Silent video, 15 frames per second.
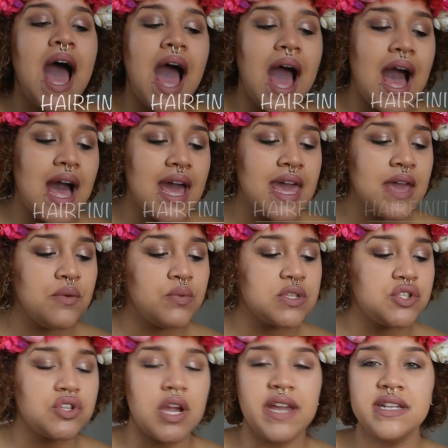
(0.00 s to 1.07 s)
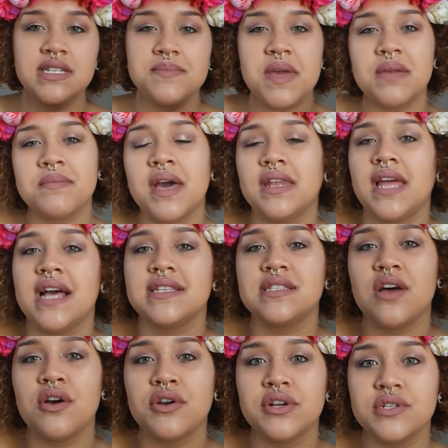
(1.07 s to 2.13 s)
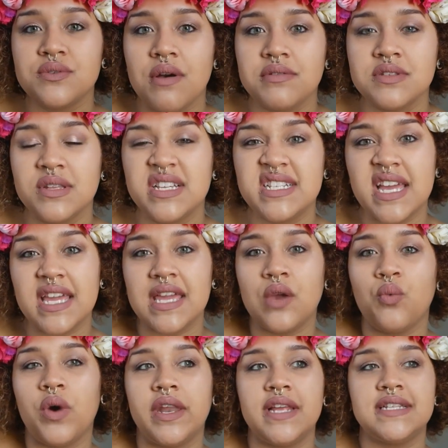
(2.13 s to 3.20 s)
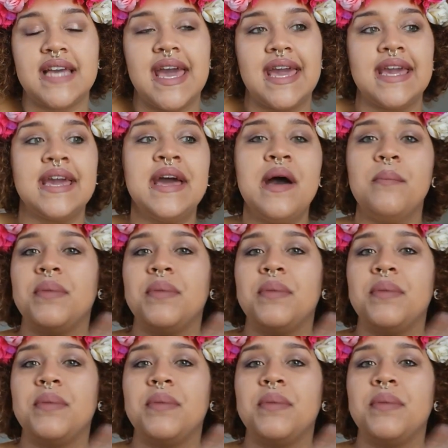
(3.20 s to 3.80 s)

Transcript: I was trying to make mine last longer, so I was only taking 1 a day,